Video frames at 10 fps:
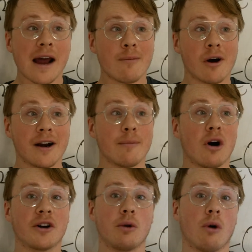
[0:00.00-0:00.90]
mRNA
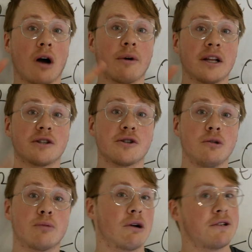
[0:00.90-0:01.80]
molecule already to
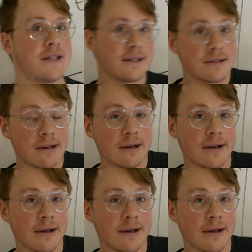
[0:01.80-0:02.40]
two proteins.